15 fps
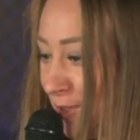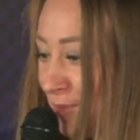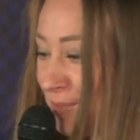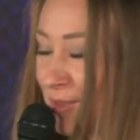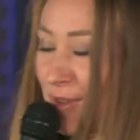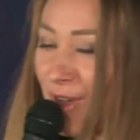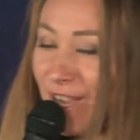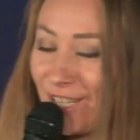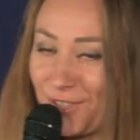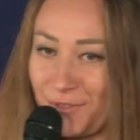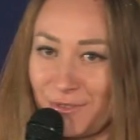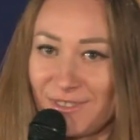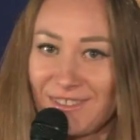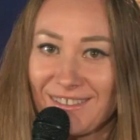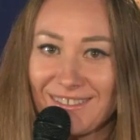Just
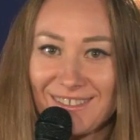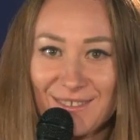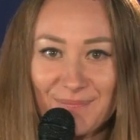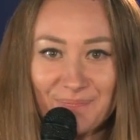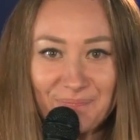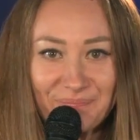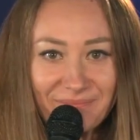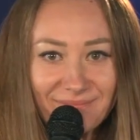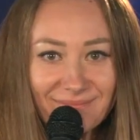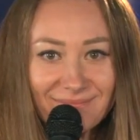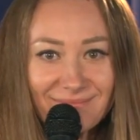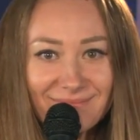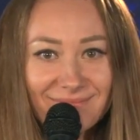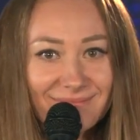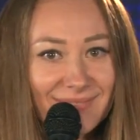somebody makes
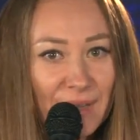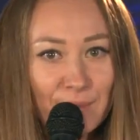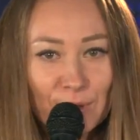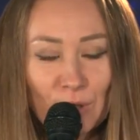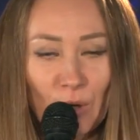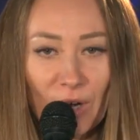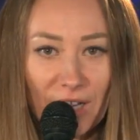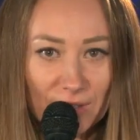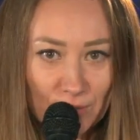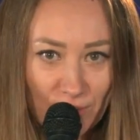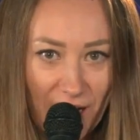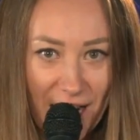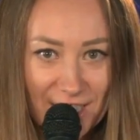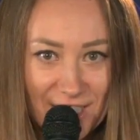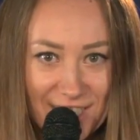photos of me.
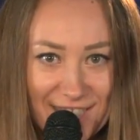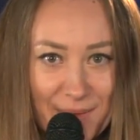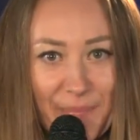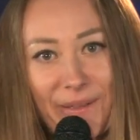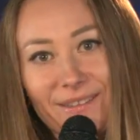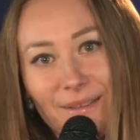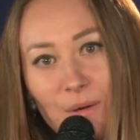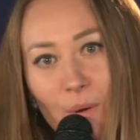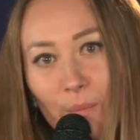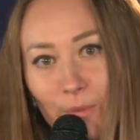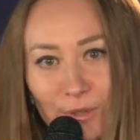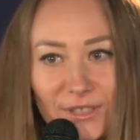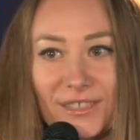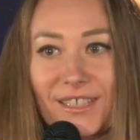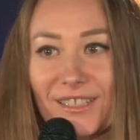I
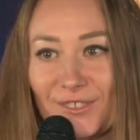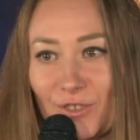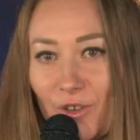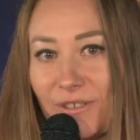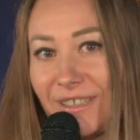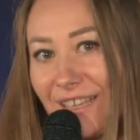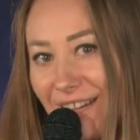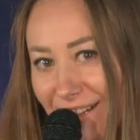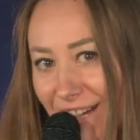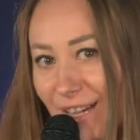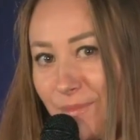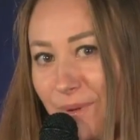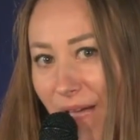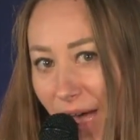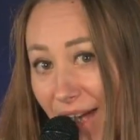will
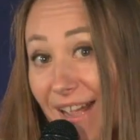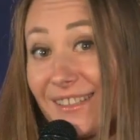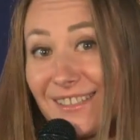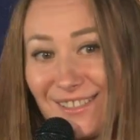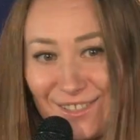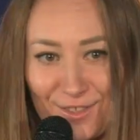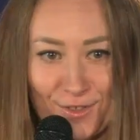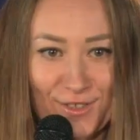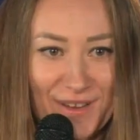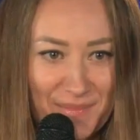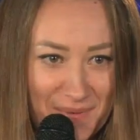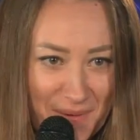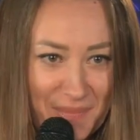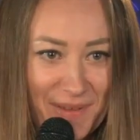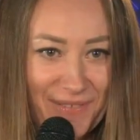
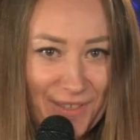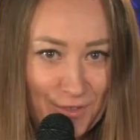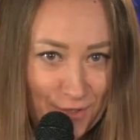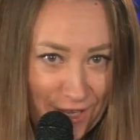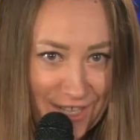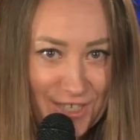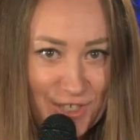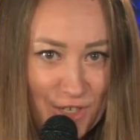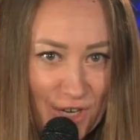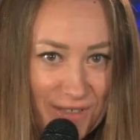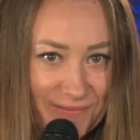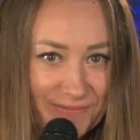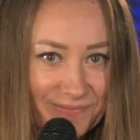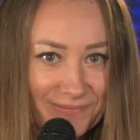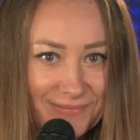make jokes
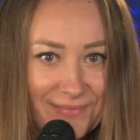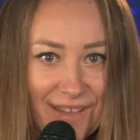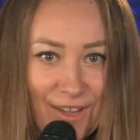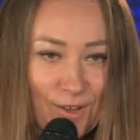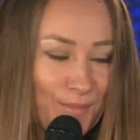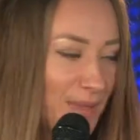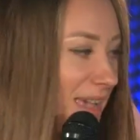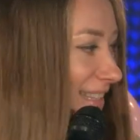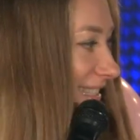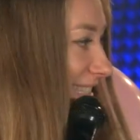today because